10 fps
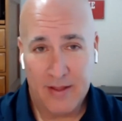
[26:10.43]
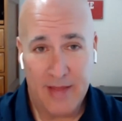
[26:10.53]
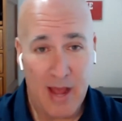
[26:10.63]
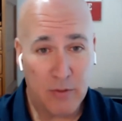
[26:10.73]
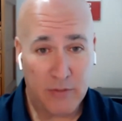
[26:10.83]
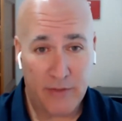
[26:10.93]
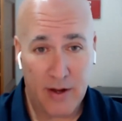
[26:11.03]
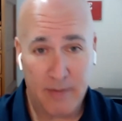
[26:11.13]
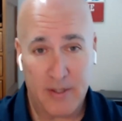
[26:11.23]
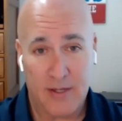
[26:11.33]
That was
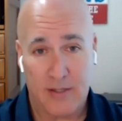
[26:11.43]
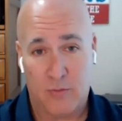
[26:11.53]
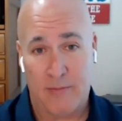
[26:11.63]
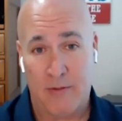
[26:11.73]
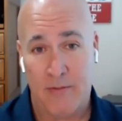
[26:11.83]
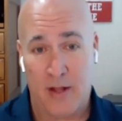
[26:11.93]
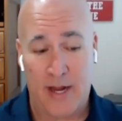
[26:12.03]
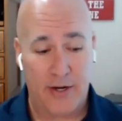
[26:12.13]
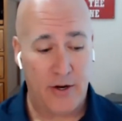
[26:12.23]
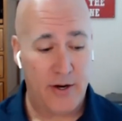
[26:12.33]
fun because when they put me on
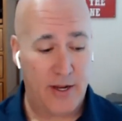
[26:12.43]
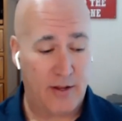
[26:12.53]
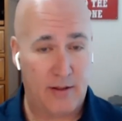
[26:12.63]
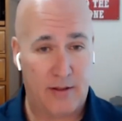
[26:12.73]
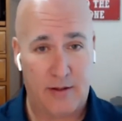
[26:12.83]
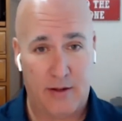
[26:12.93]
light duty,